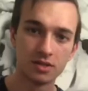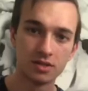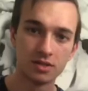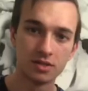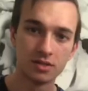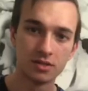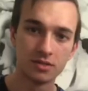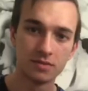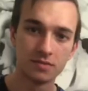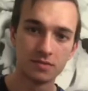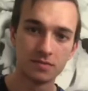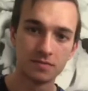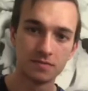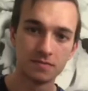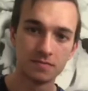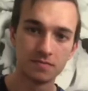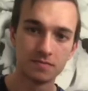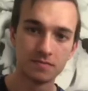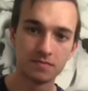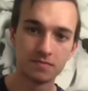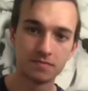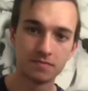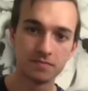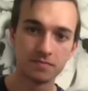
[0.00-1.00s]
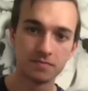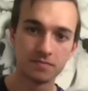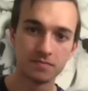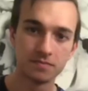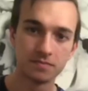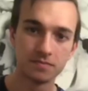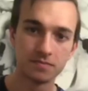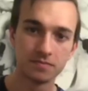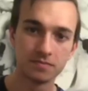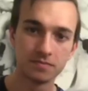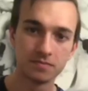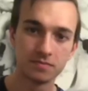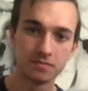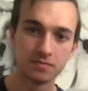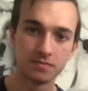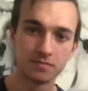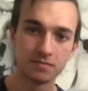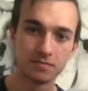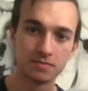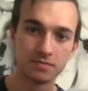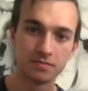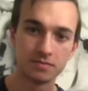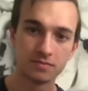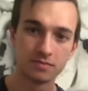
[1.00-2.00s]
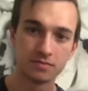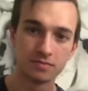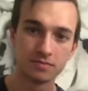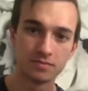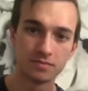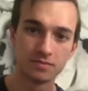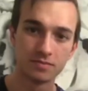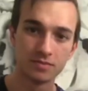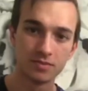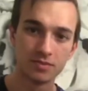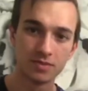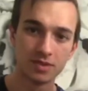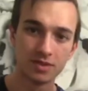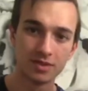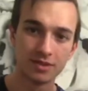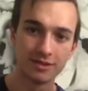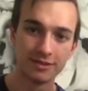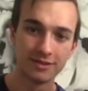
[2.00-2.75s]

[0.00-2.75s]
This person isn't speaking.